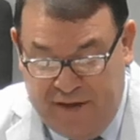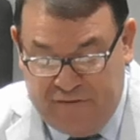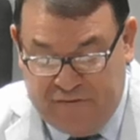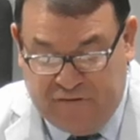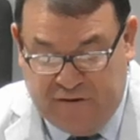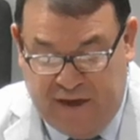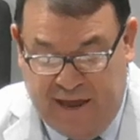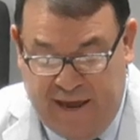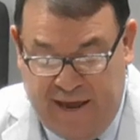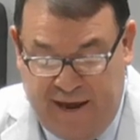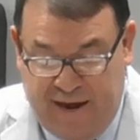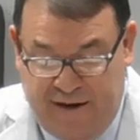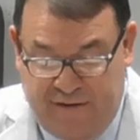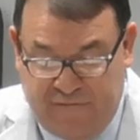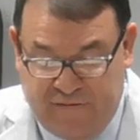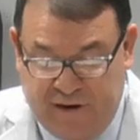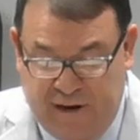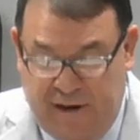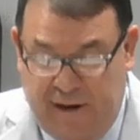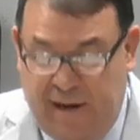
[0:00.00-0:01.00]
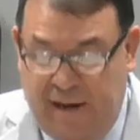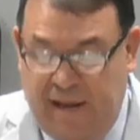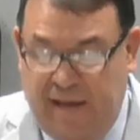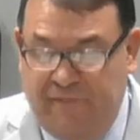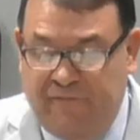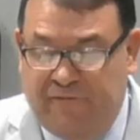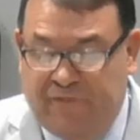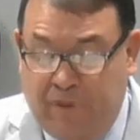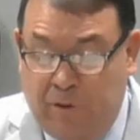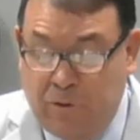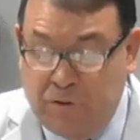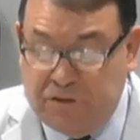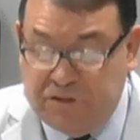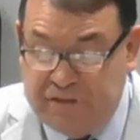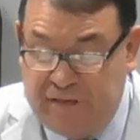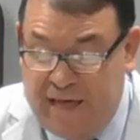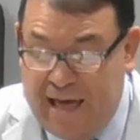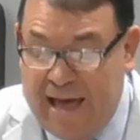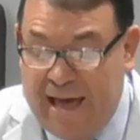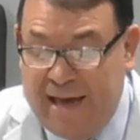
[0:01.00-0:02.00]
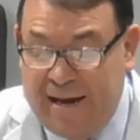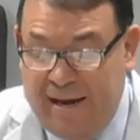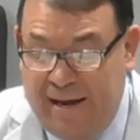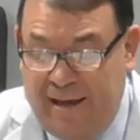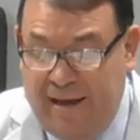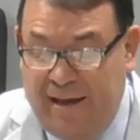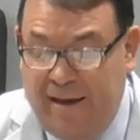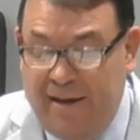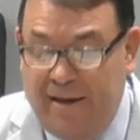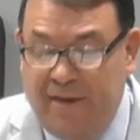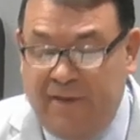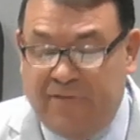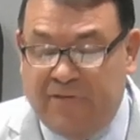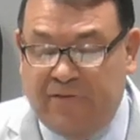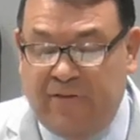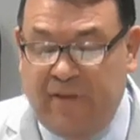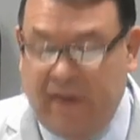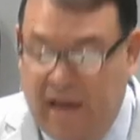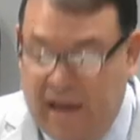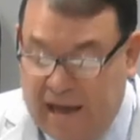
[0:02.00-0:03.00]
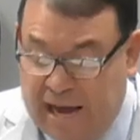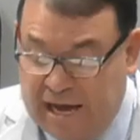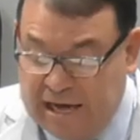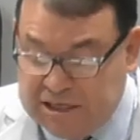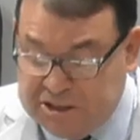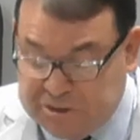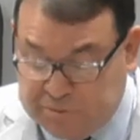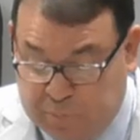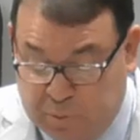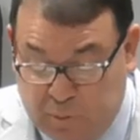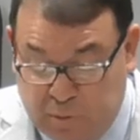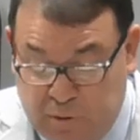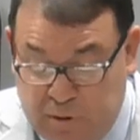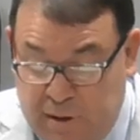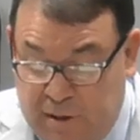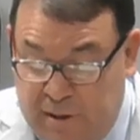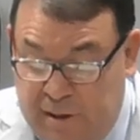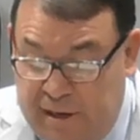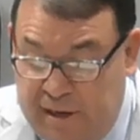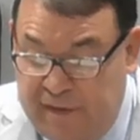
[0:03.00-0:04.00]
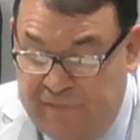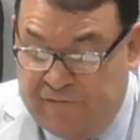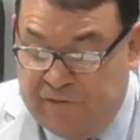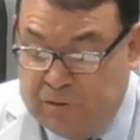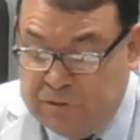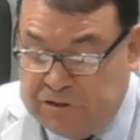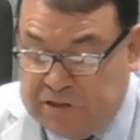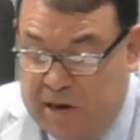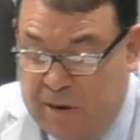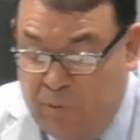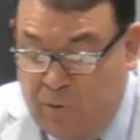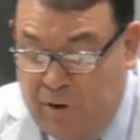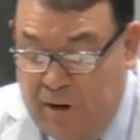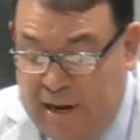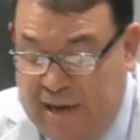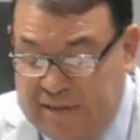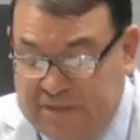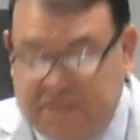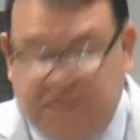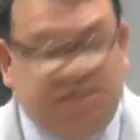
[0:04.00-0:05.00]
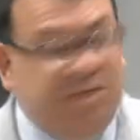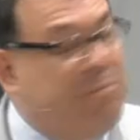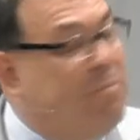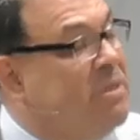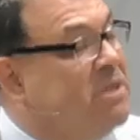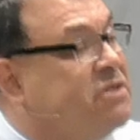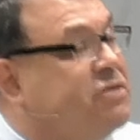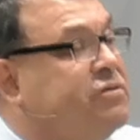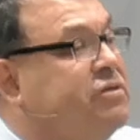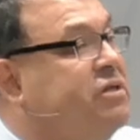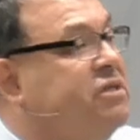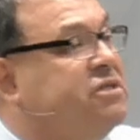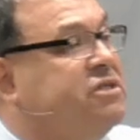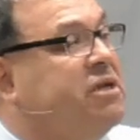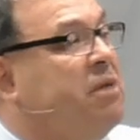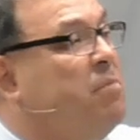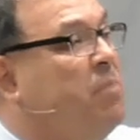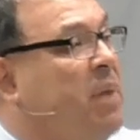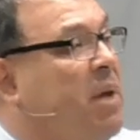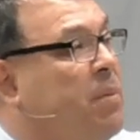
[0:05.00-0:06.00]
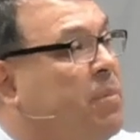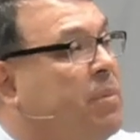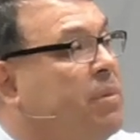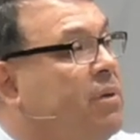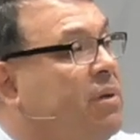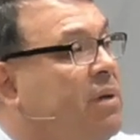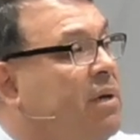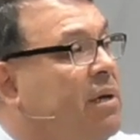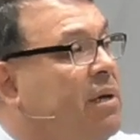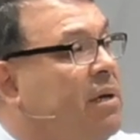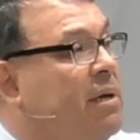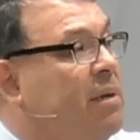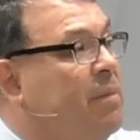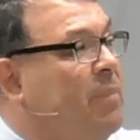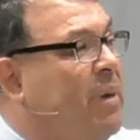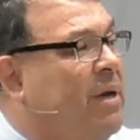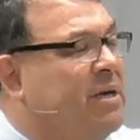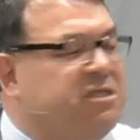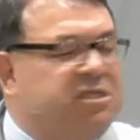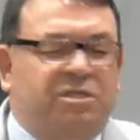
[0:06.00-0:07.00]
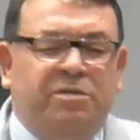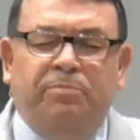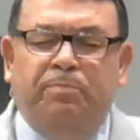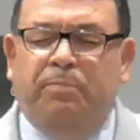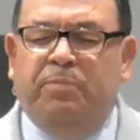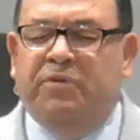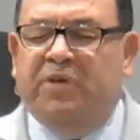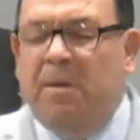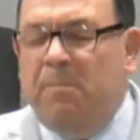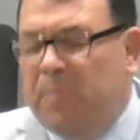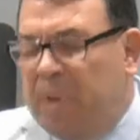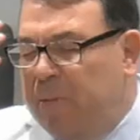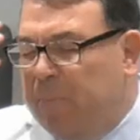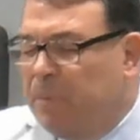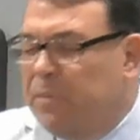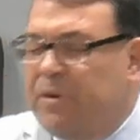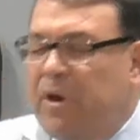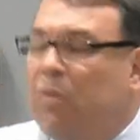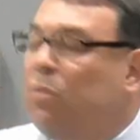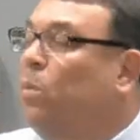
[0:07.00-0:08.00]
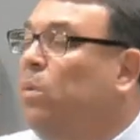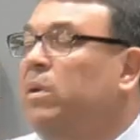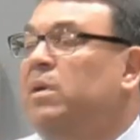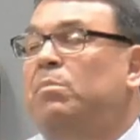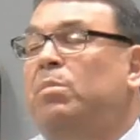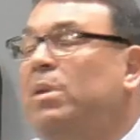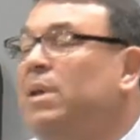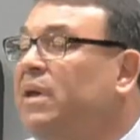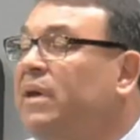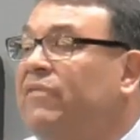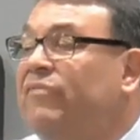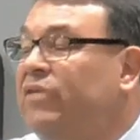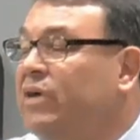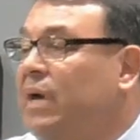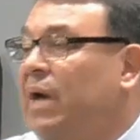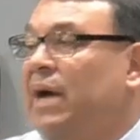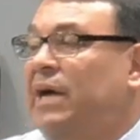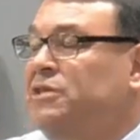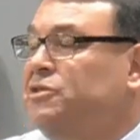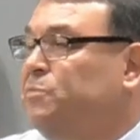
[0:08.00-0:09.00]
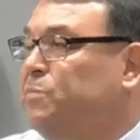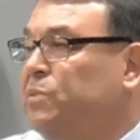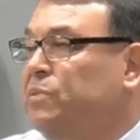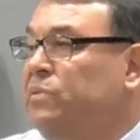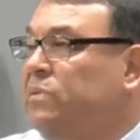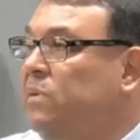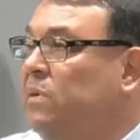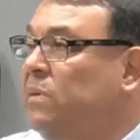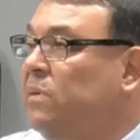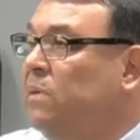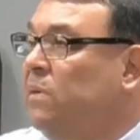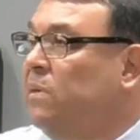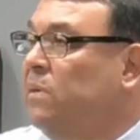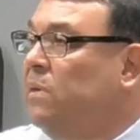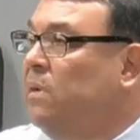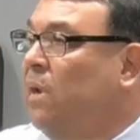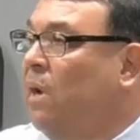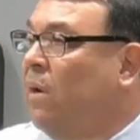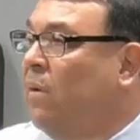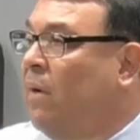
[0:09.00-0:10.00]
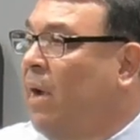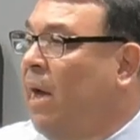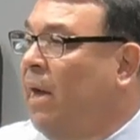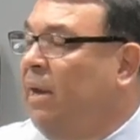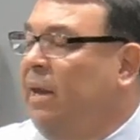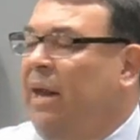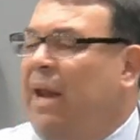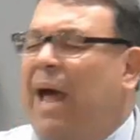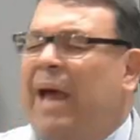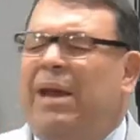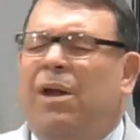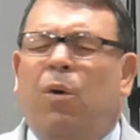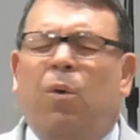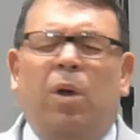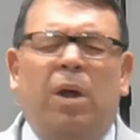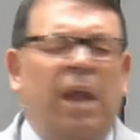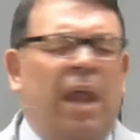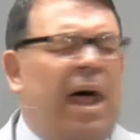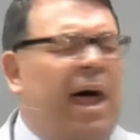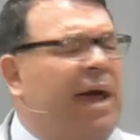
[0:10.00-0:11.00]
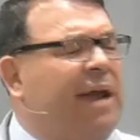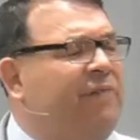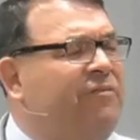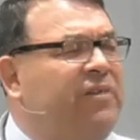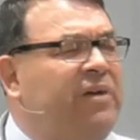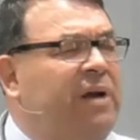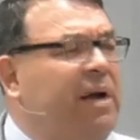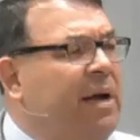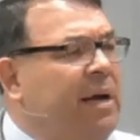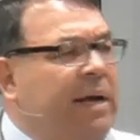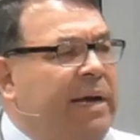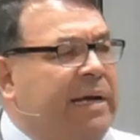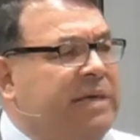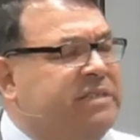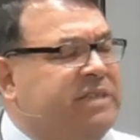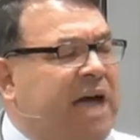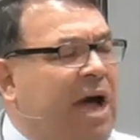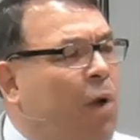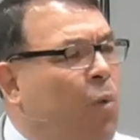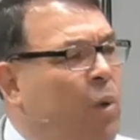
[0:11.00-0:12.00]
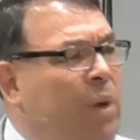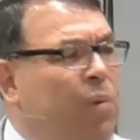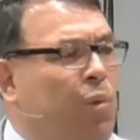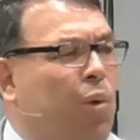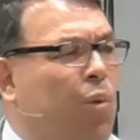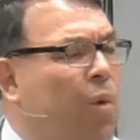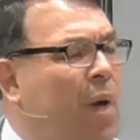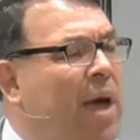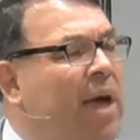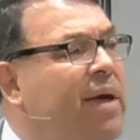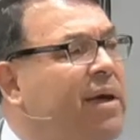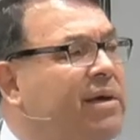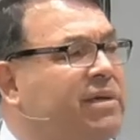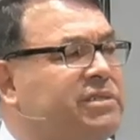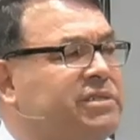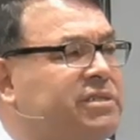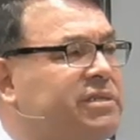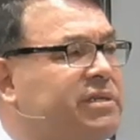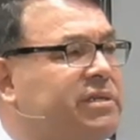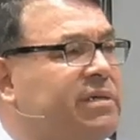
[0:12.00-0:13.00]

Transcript: saved. And folks, that is the gospel. And folks, I realize it's a mystery to some people because some people don't want to believe the gospel, all right? And I know a lot of it is how we were raised,